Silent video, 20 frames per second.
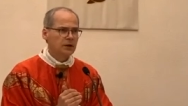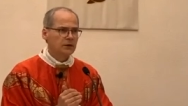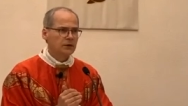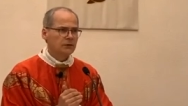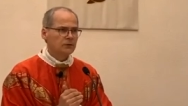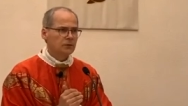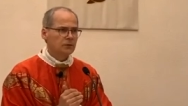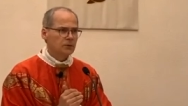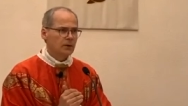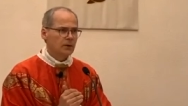
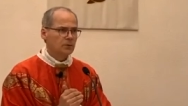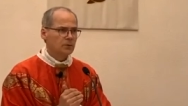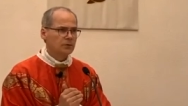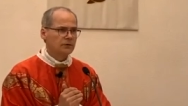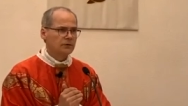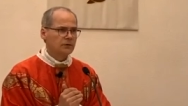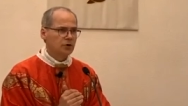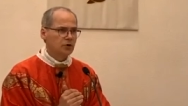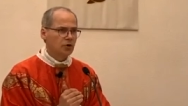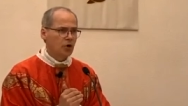So, in other
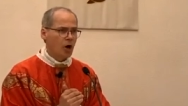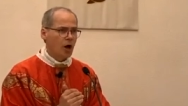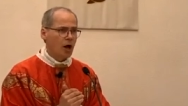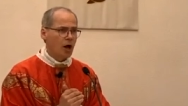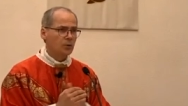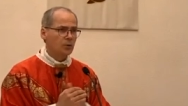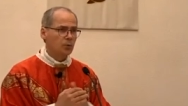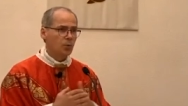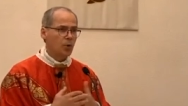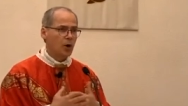words,
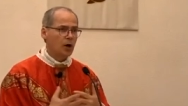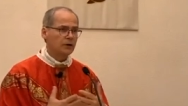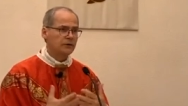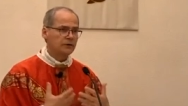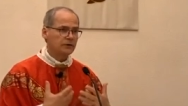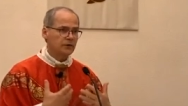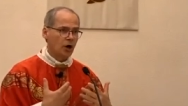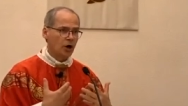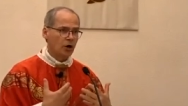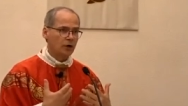God
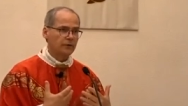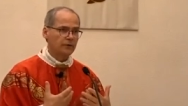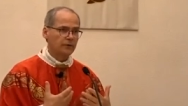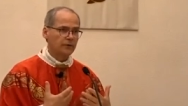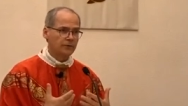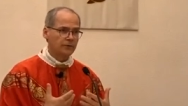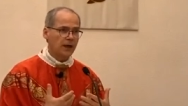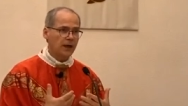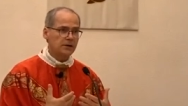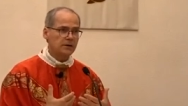wants our
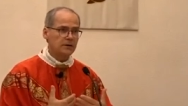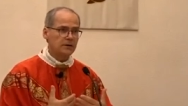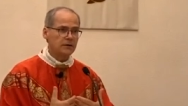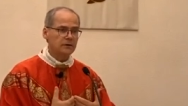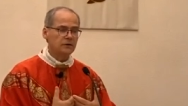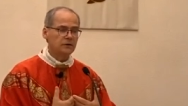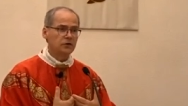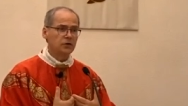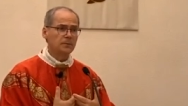faith